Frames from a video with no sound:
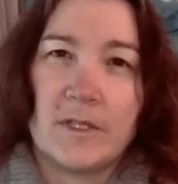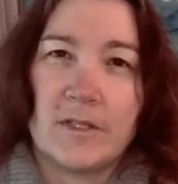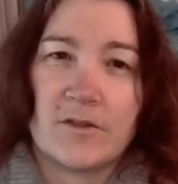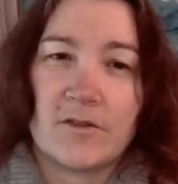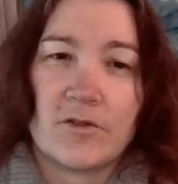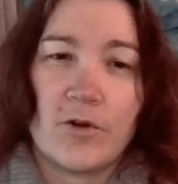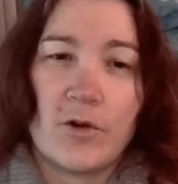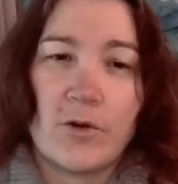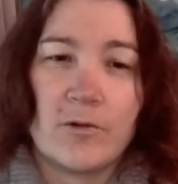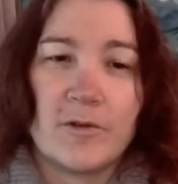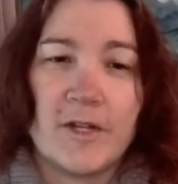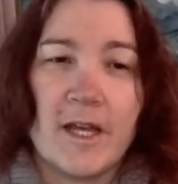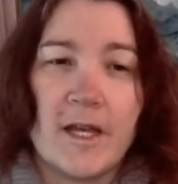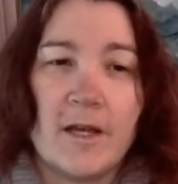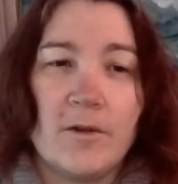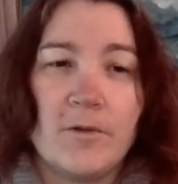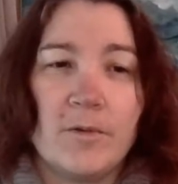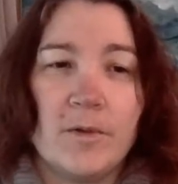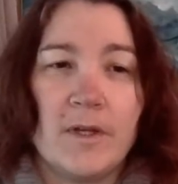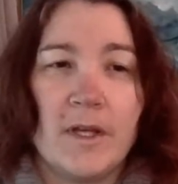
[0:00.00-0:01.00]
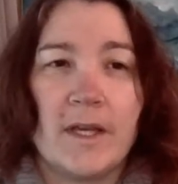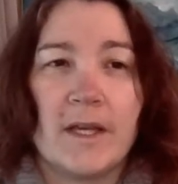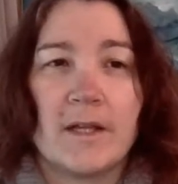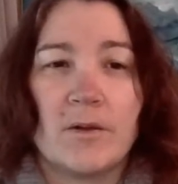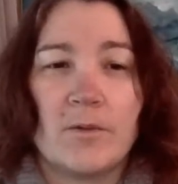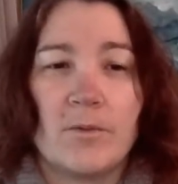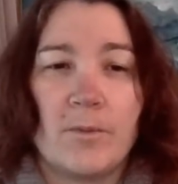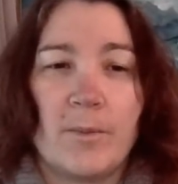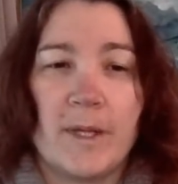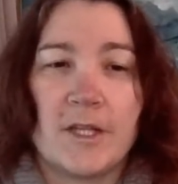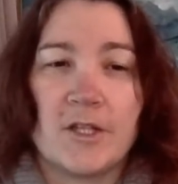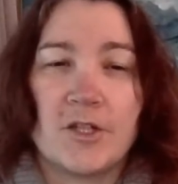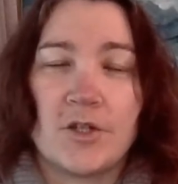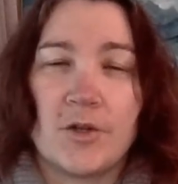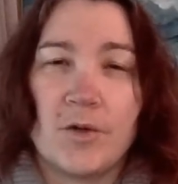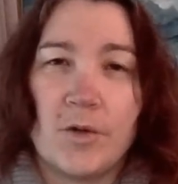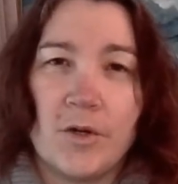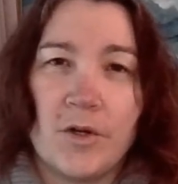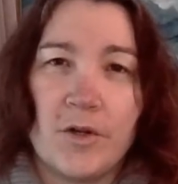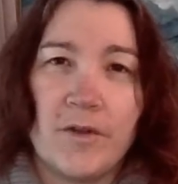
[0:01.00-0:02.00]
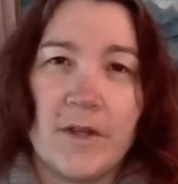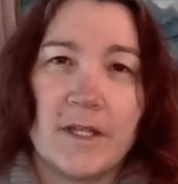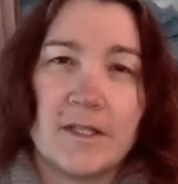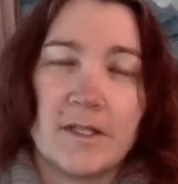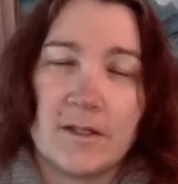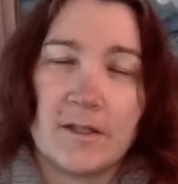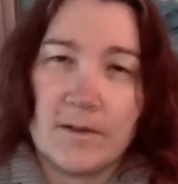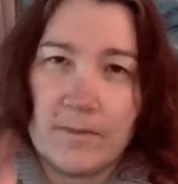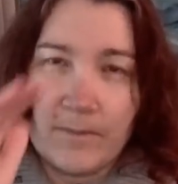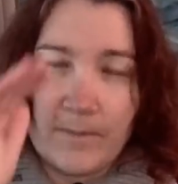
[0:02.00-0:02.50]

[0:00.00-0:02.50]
scroll down and make sure that